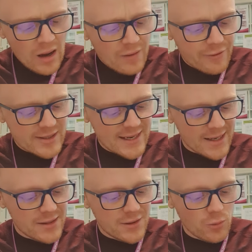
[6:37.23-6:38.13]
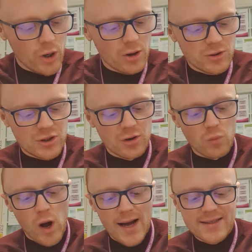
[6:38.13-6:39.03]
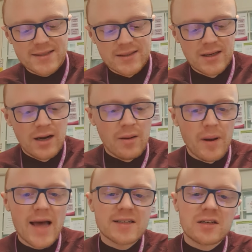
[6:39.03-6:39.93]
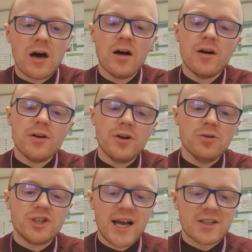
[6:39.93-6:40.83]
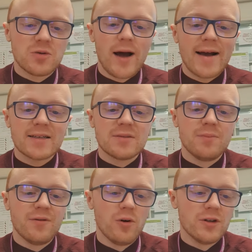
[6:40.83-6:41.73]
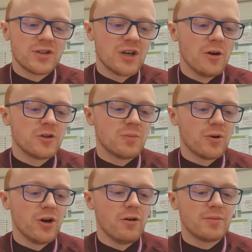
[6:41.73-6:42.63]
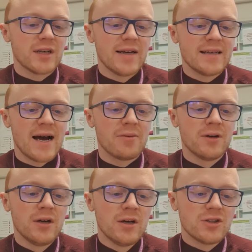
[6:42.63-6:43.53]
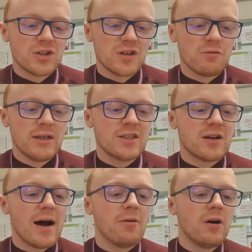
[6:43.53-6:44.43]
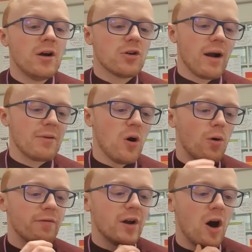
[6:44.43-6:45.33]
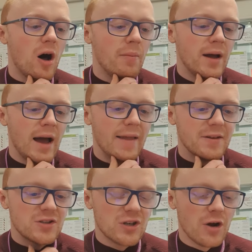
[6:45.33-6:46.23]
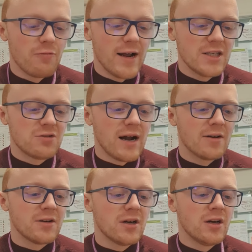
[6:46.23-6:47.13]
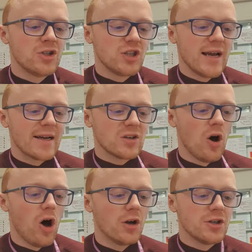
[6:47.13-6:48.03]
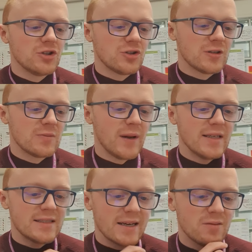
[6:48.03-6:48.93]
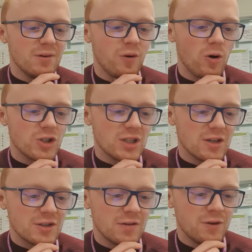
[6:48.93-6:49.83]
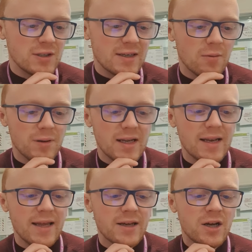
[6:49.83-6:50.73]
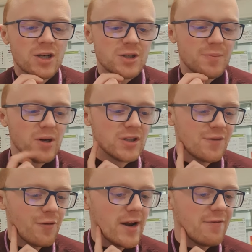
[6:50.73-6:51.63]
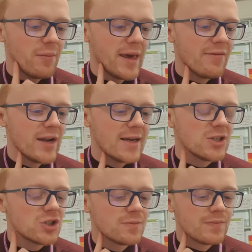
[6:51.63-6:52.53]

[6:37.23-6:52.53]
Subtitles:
For a second, the world turned white, but Eska knew she had to act before the snow spun her upside down, so she reached out, grabbed hold of an arm, and the snow raised around her. She yanked hard, and just a split second before she lost her footing completely, she burst free from the avalanche.